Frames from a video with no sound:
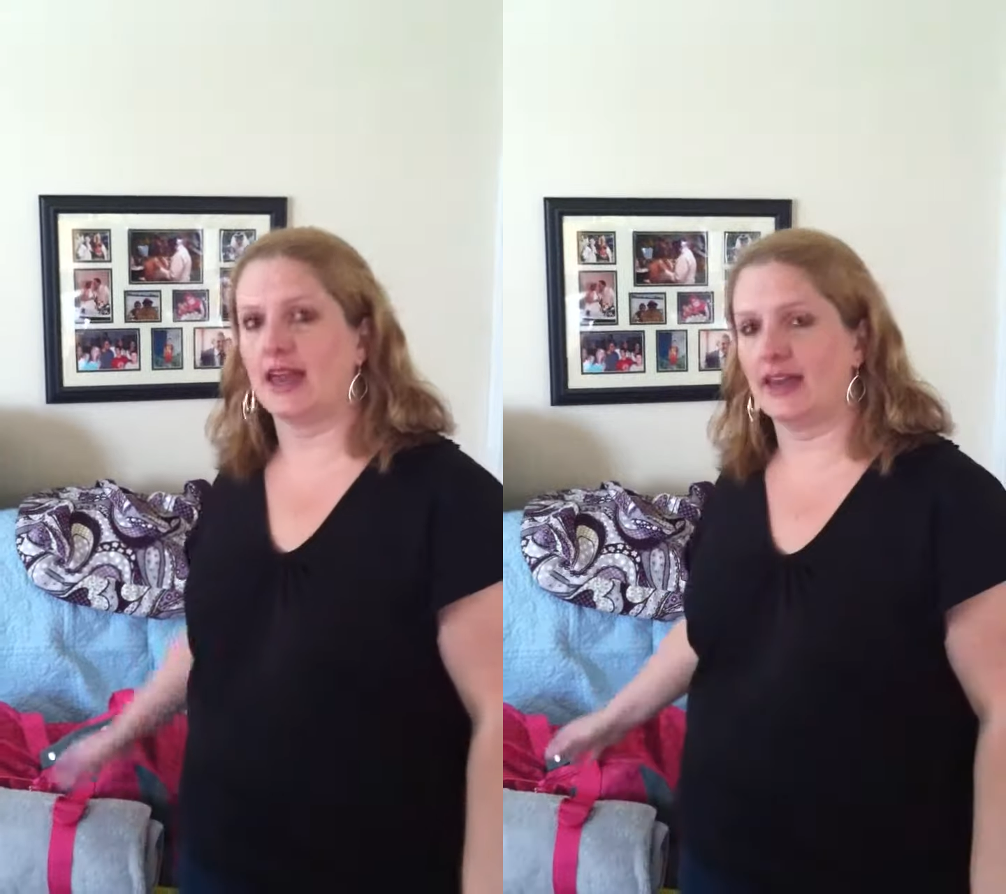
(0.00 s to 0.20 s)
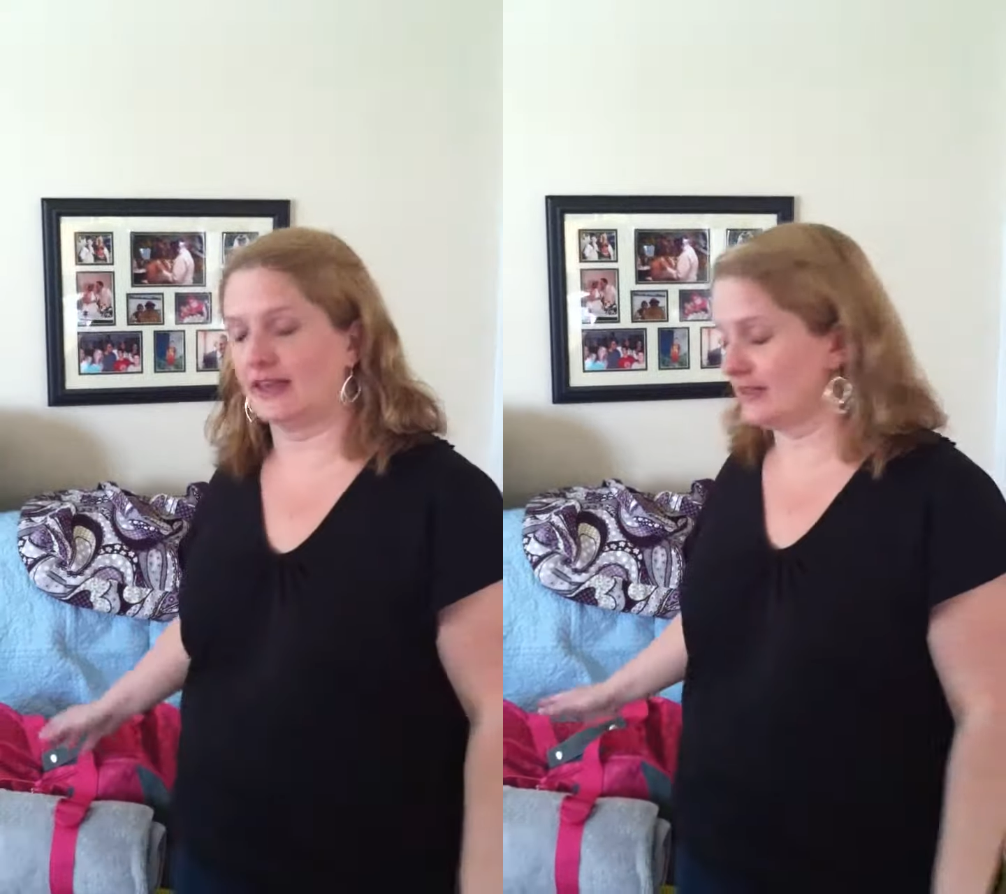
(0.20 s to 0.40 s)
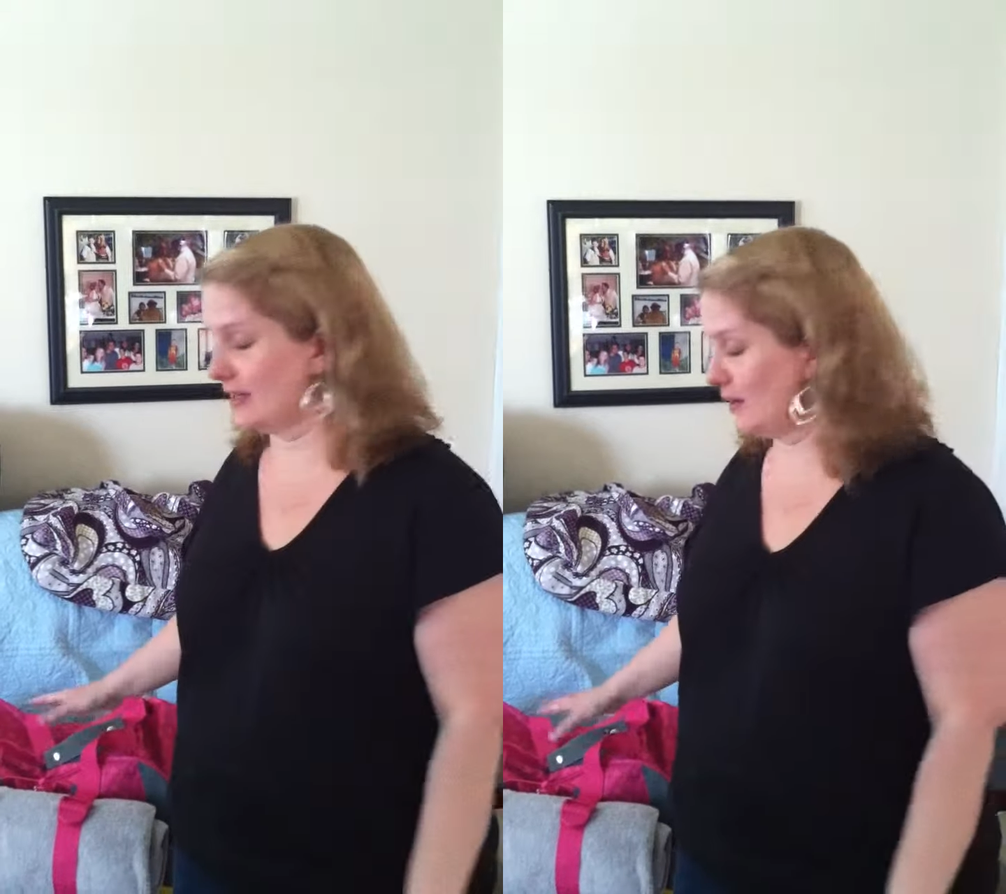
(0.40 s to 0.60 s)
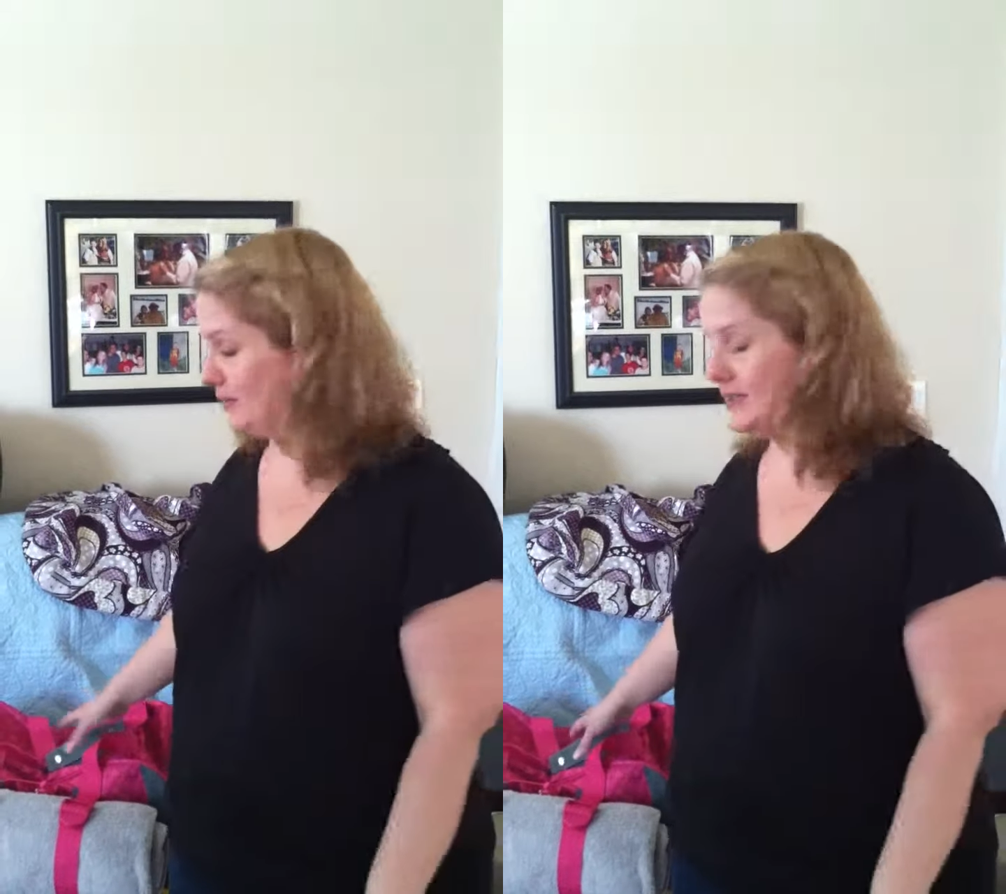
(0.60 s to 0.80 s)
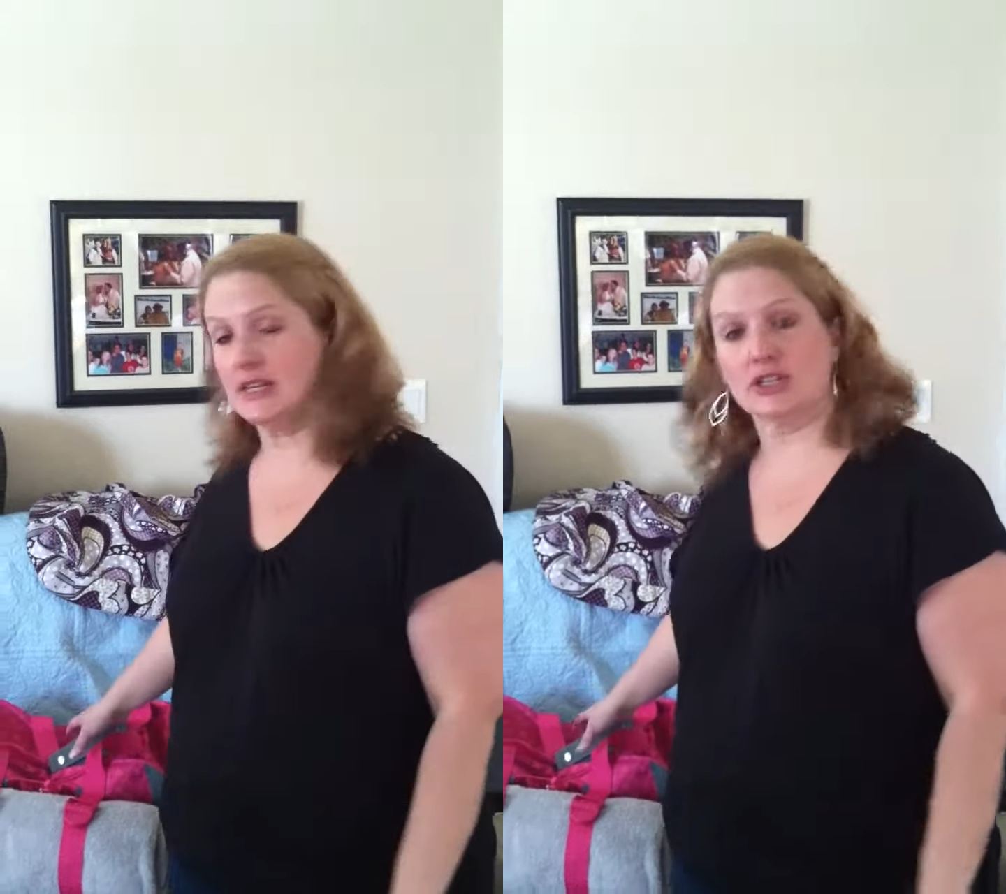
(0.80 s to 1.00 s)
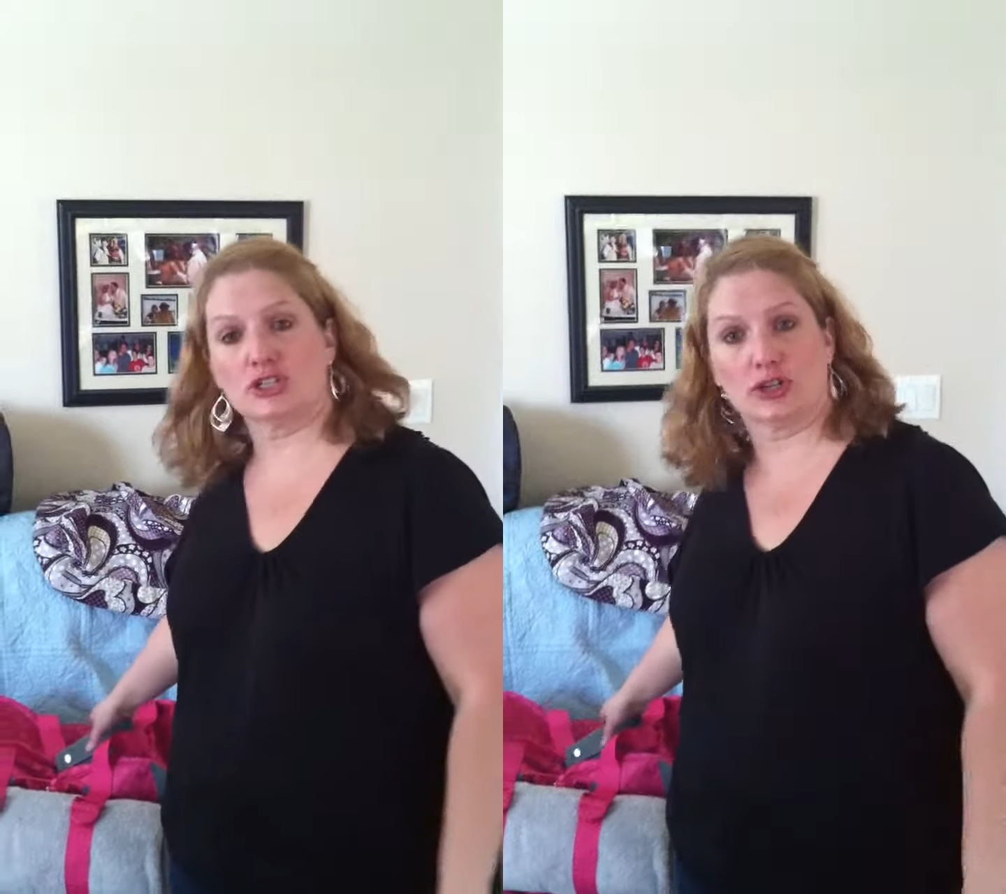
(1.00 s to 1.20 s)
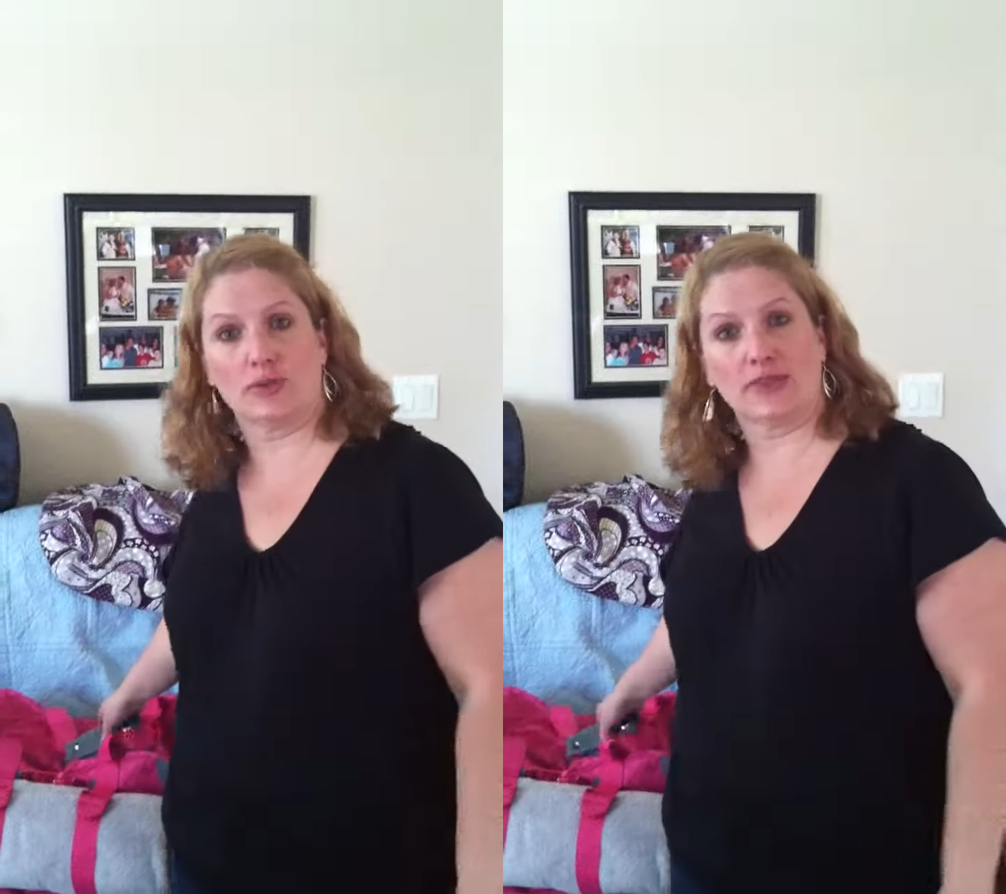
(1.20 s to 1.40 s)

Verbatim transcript: and um, to show you